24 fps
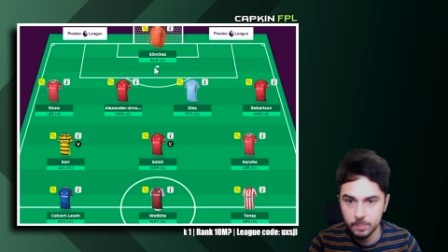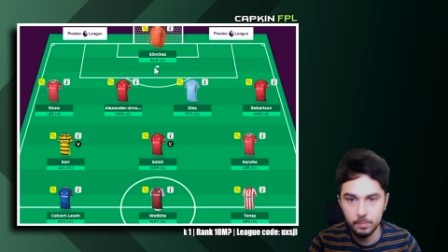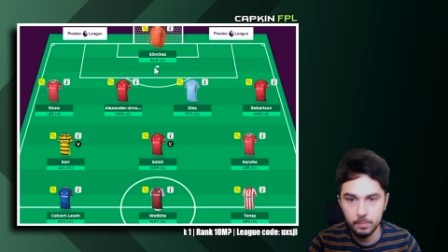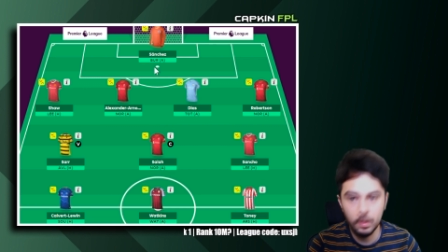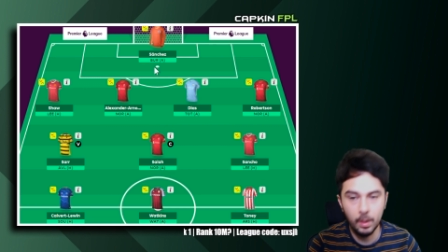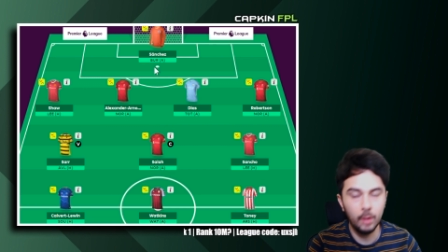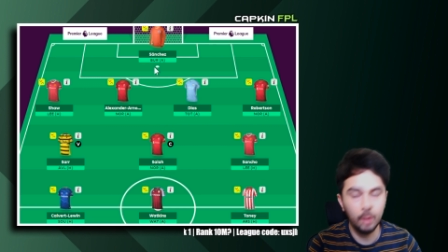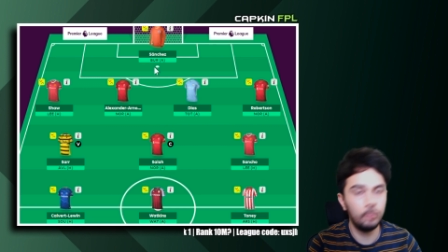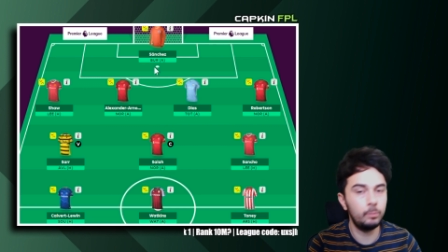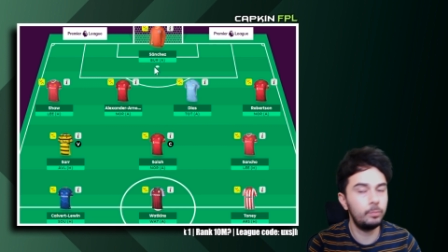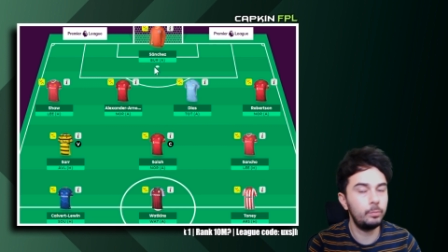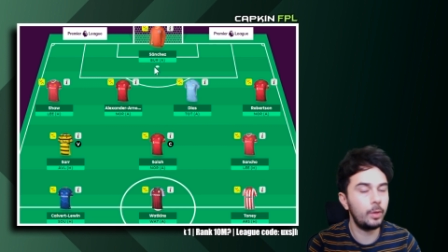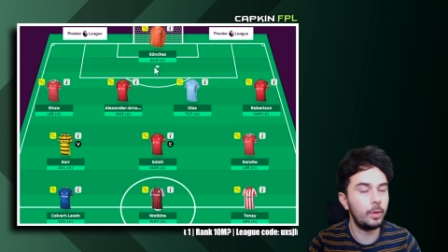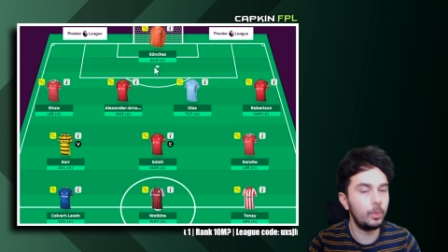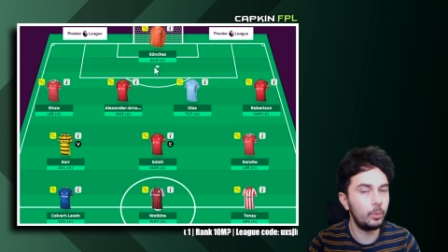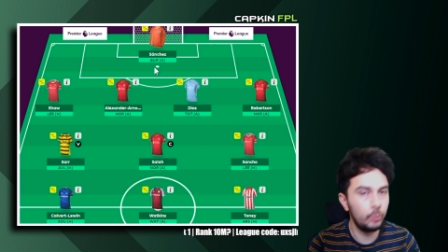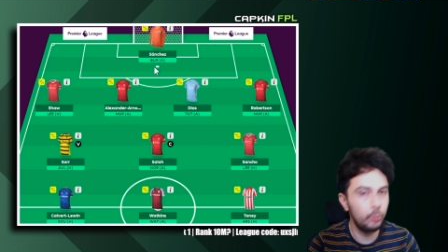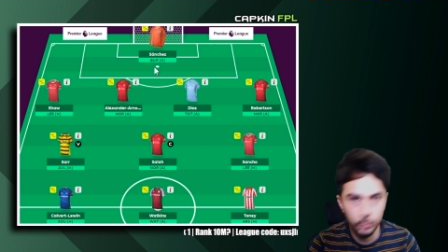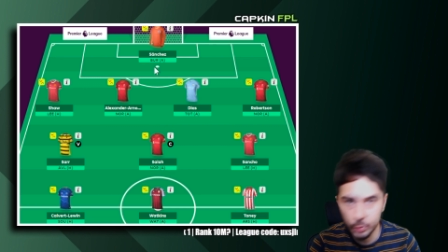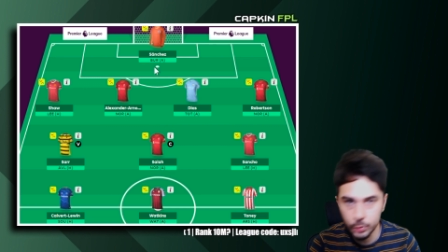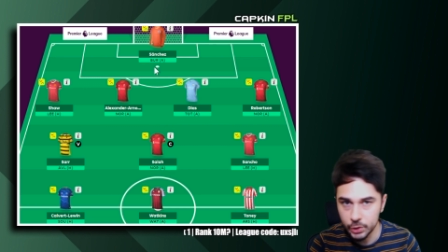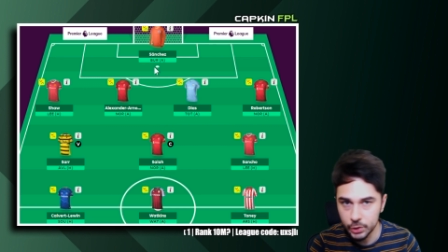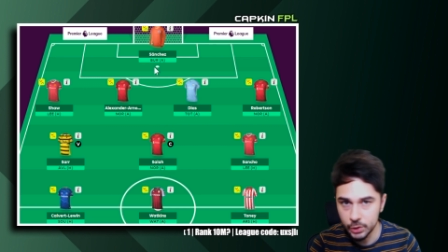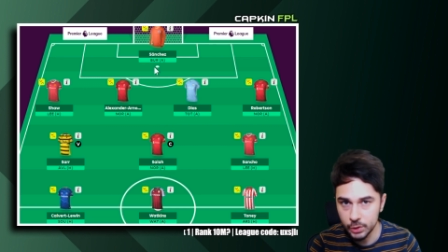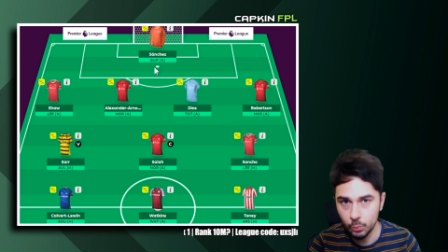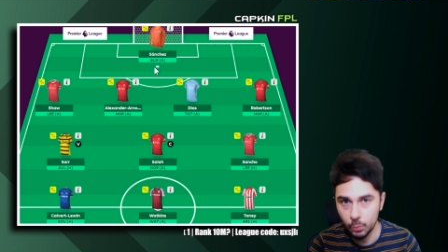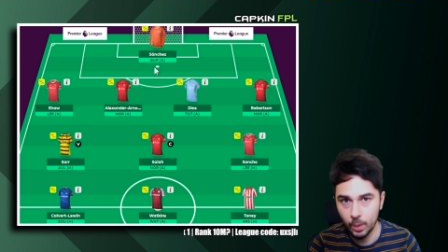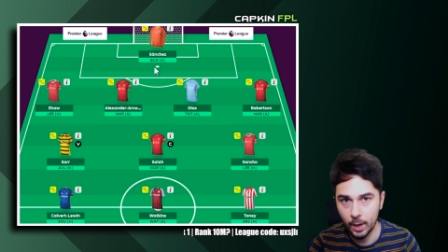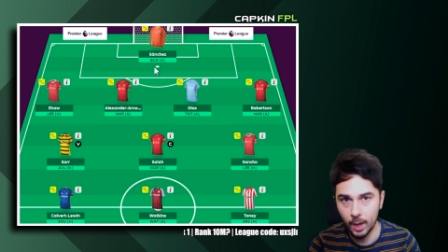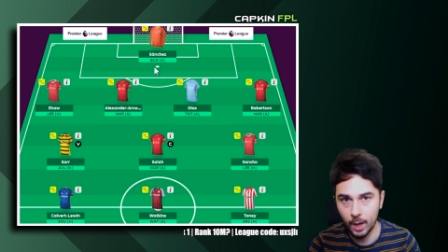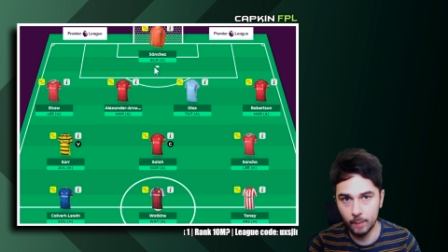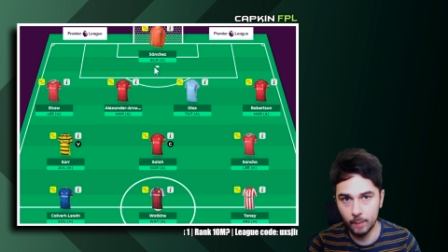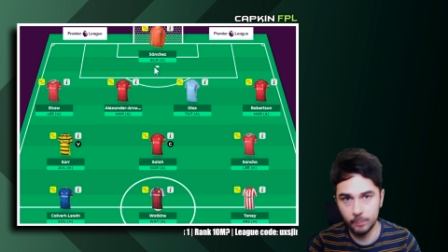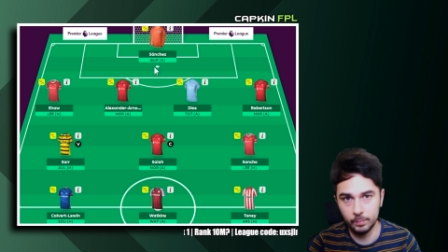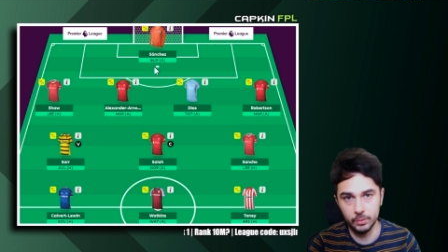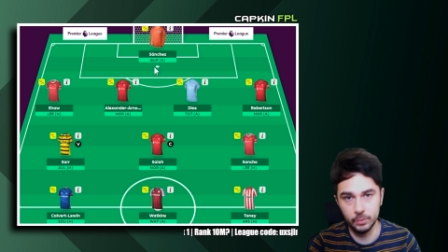but but we will see what
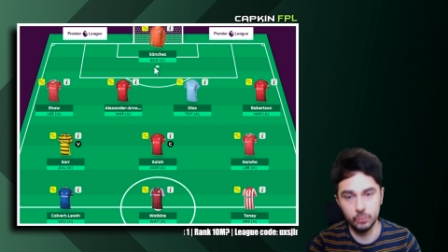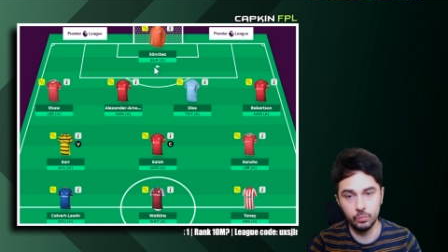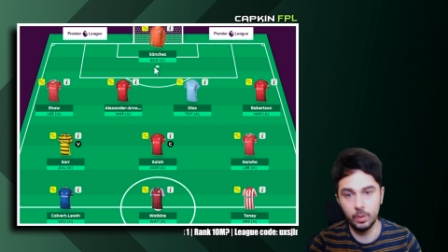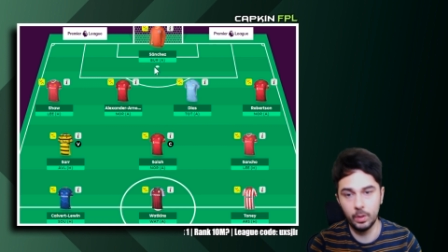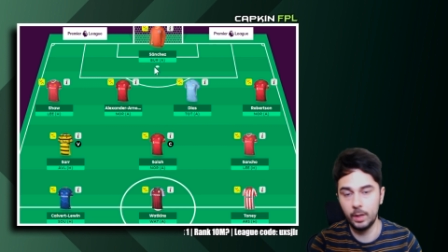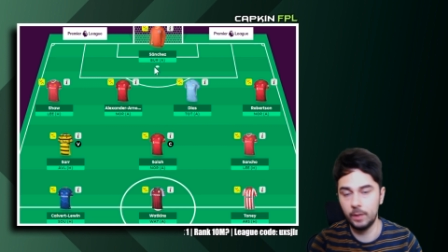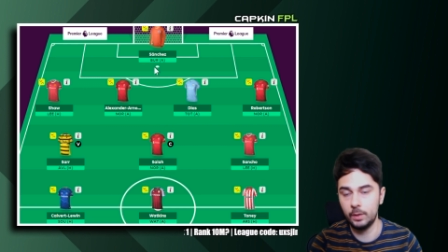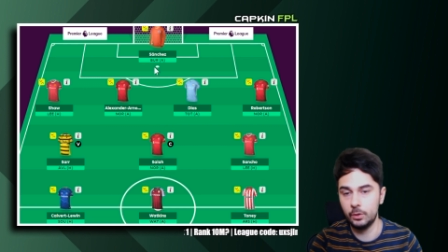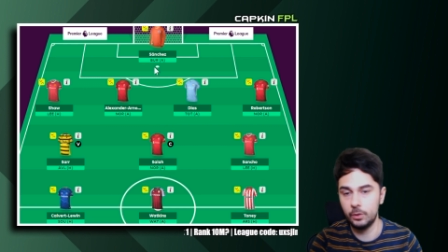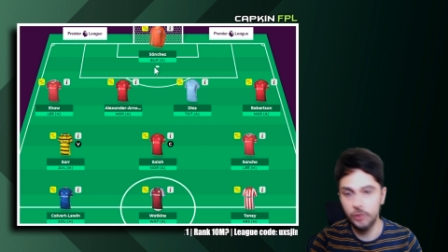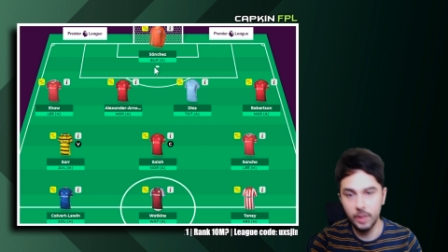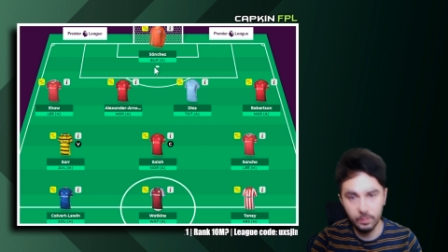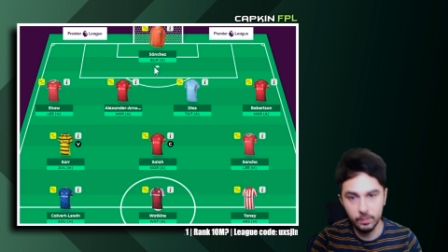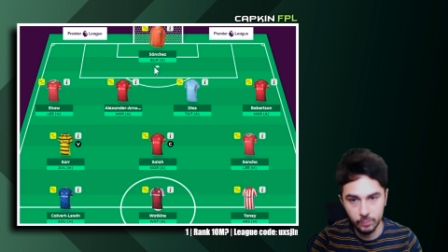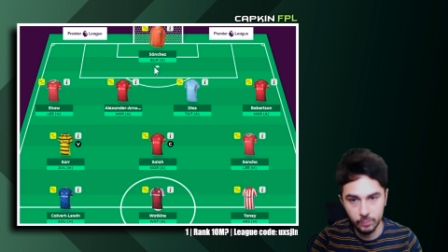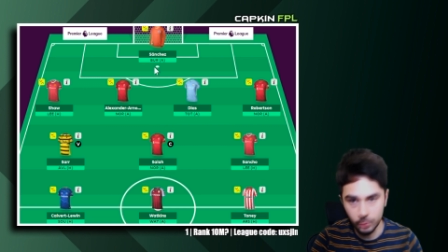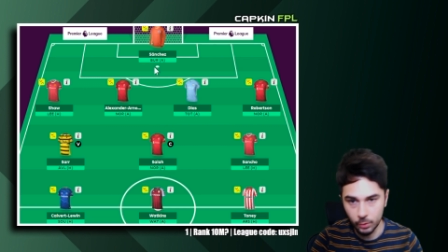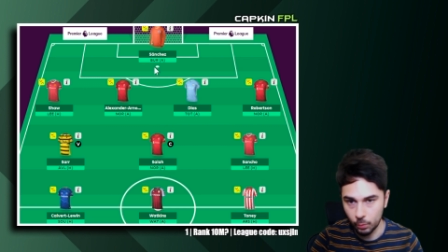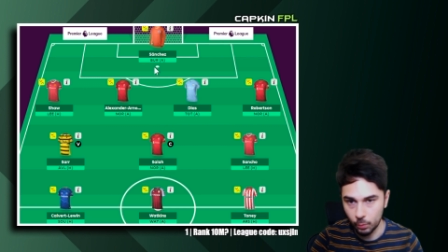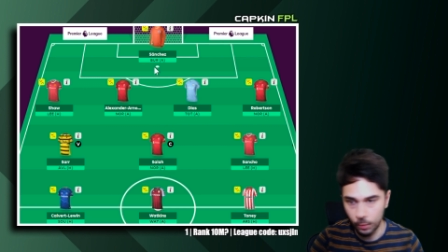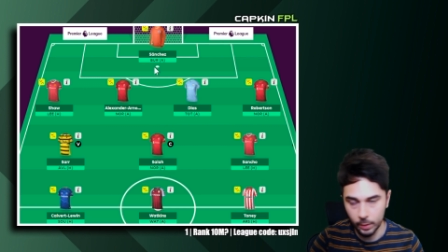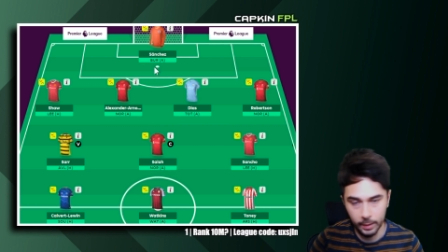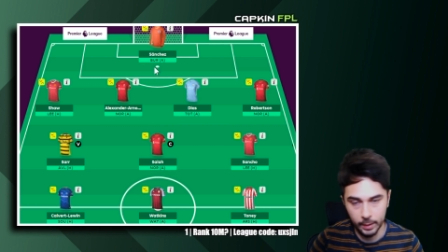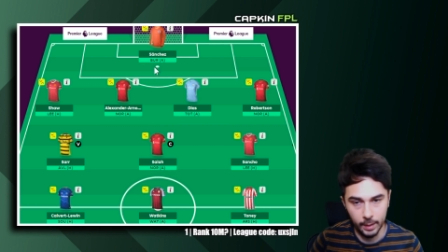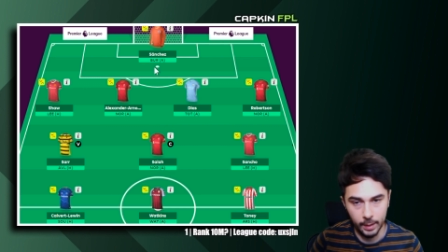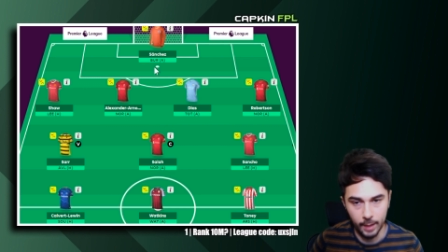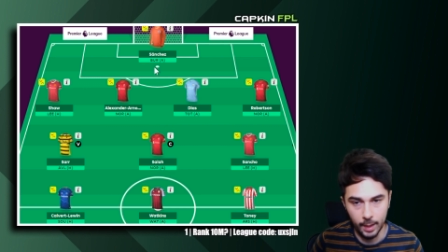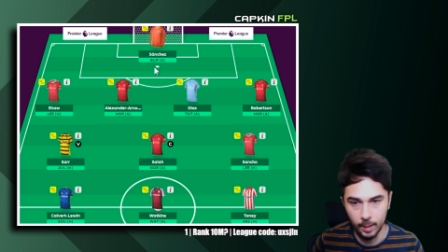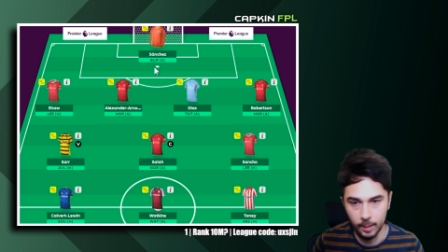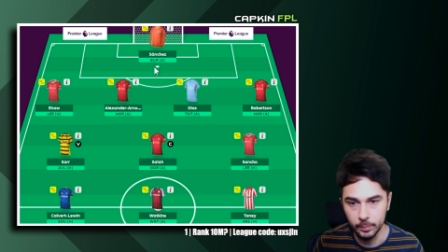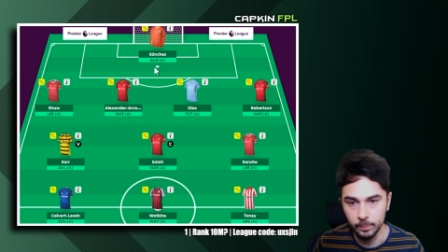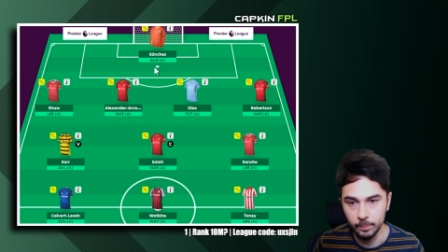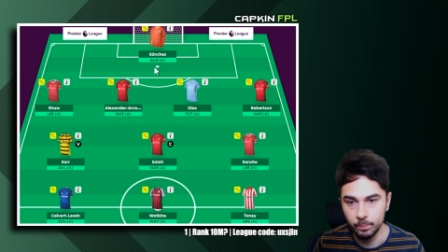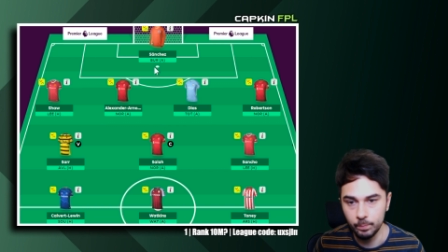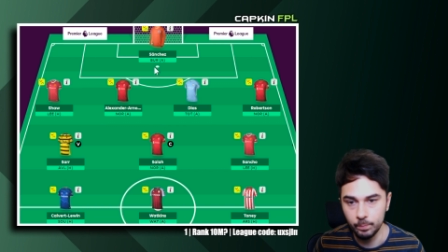happens, right? You never know what can happen.